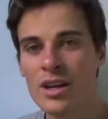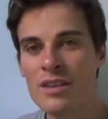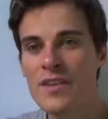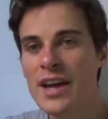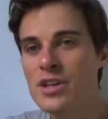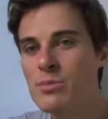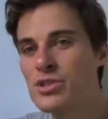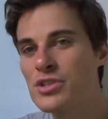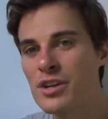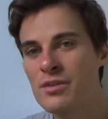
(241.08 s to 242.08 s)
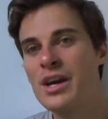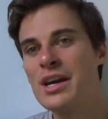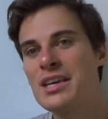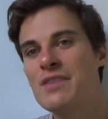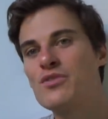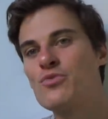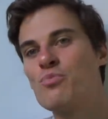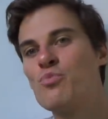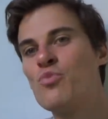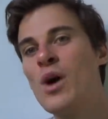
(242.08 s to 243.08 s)
In fact, I'm just going to give
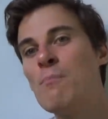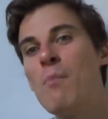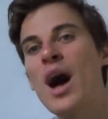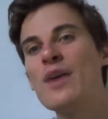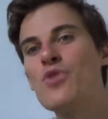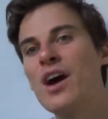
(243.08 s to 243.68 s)
it my